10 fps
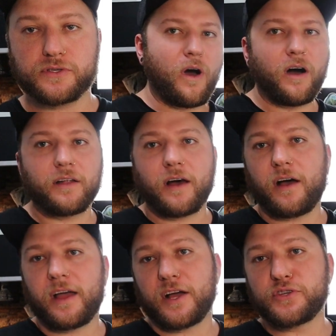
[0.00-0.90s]
While
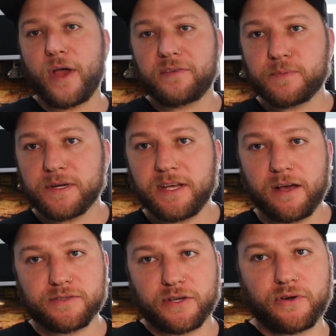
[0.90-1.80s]
I, I do have
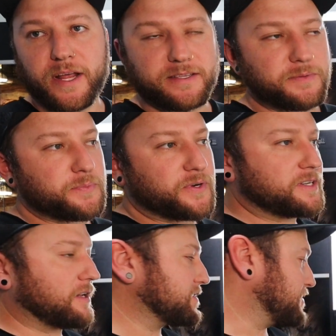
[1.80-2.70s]
springtails, I could add some
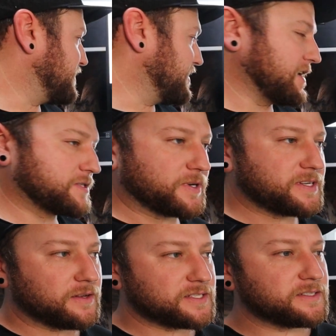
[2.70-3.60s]
springtails, uh,
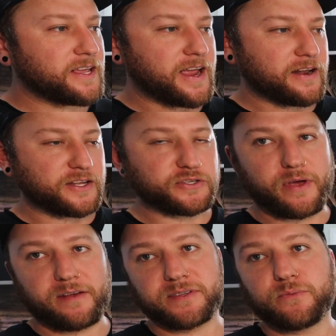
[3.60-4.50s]
springtails in there, and I do
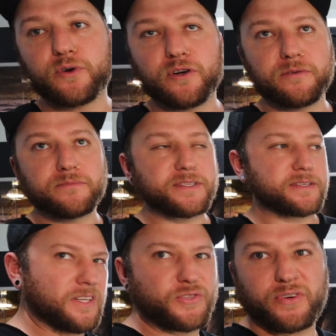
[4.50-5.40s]
have some
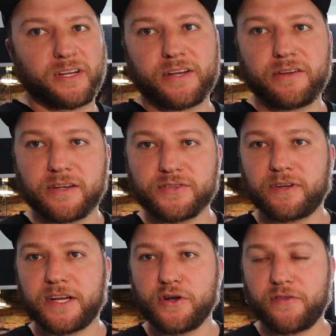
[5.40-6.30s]
worms. It's really, it's
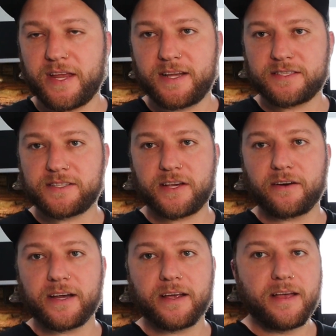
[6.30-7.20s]
really not that
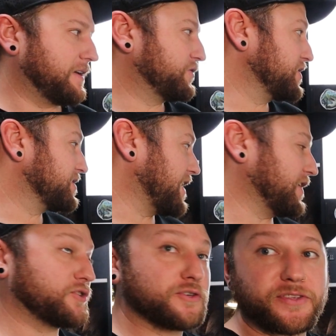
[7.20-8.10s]
necessary. If she
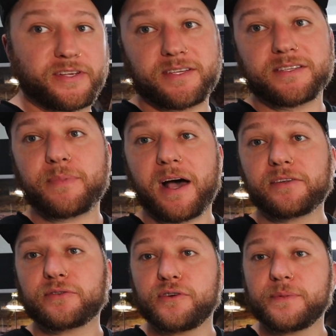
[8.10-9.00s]
starts using this as a
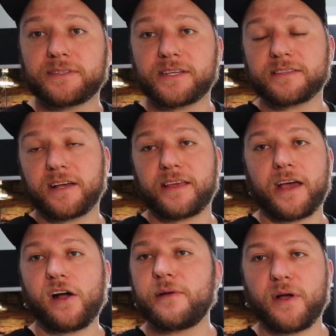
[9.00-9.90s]
bathroom and things like
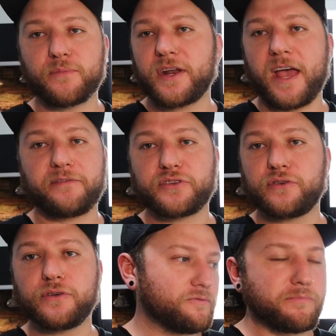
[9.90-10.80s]
that, I'm, I'm going to have
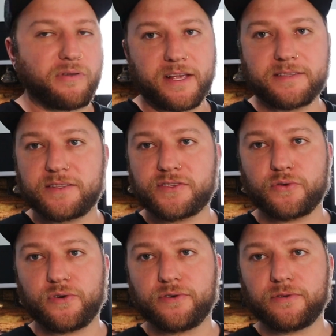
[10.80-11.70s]
to replace the
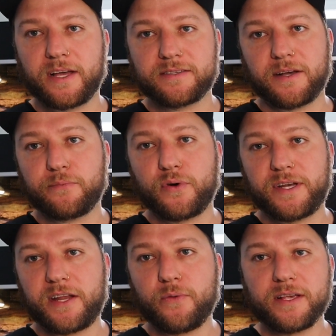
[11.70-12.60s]
soil at some
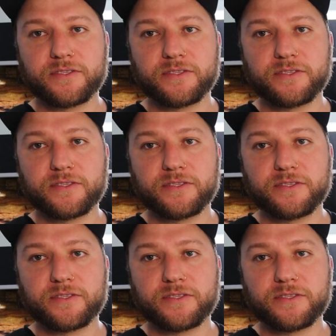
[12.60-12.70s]
point anyway.